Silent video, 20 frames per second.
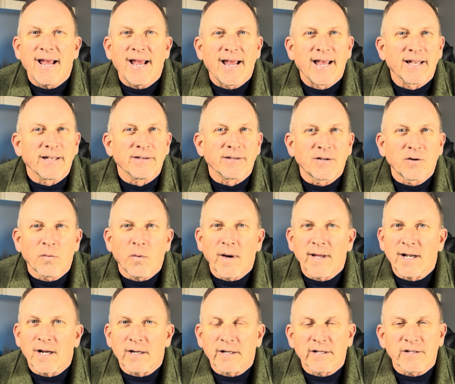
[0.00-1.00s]
And
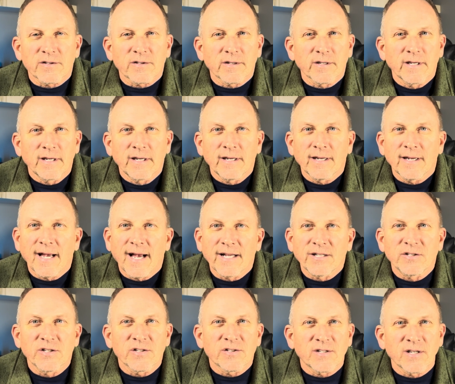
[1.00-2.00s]
quite honestly, I
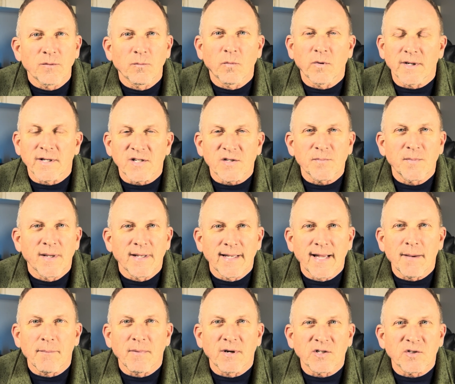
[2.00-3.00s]
just didn't want to spend
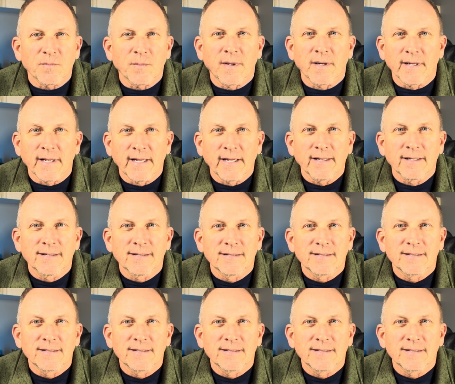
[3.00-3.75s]
that much money.